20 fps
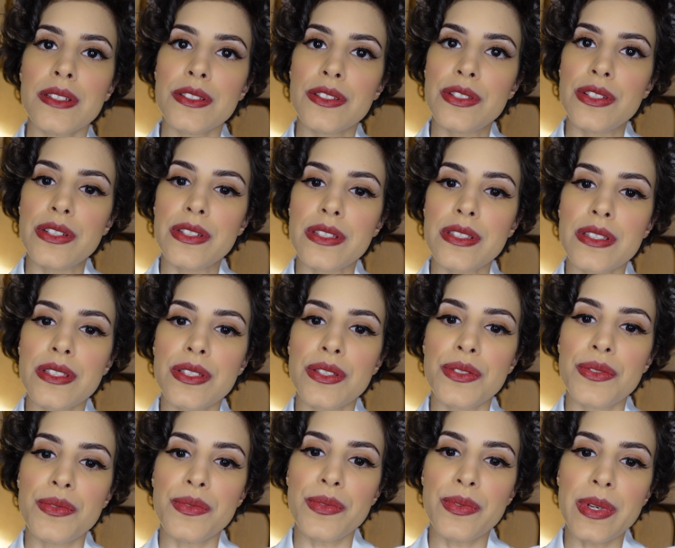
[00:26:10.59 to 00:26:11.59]
Just
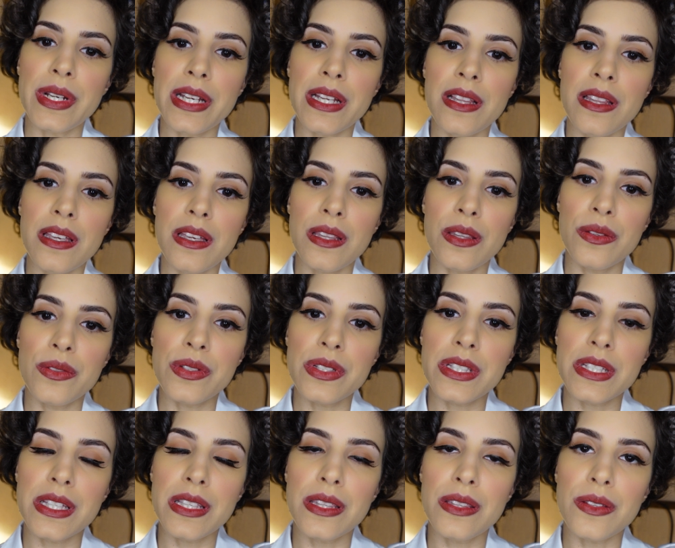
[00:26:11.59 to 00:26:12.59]
to really
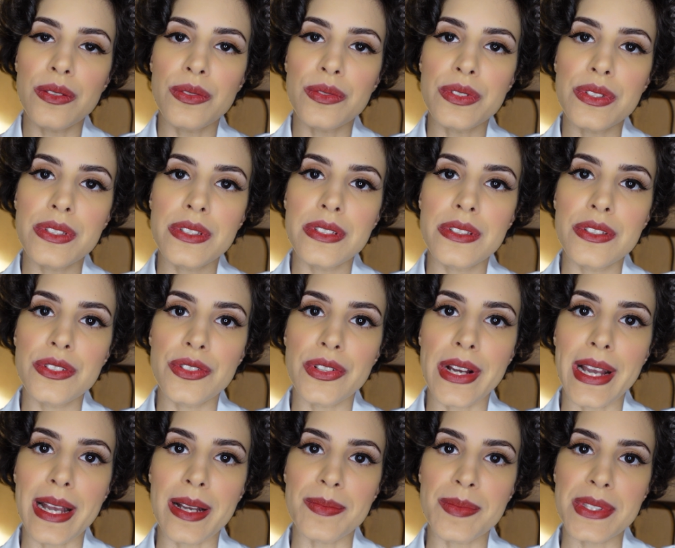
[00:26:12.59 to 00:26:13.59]
loosen those
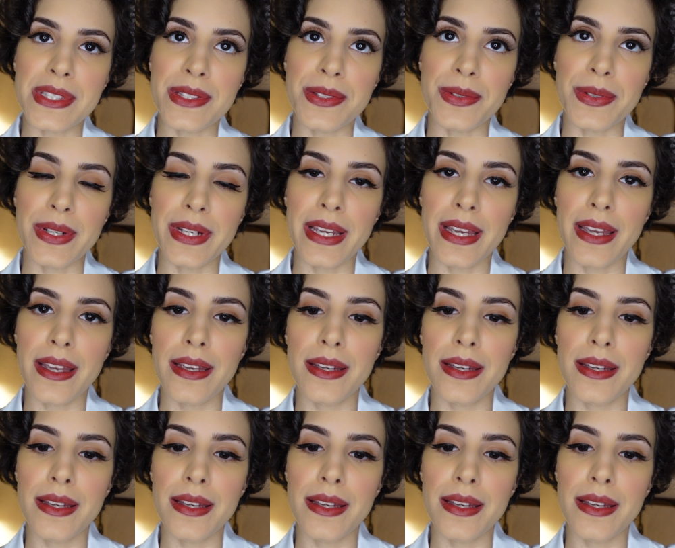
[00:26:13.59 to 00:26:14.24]
traps, okay?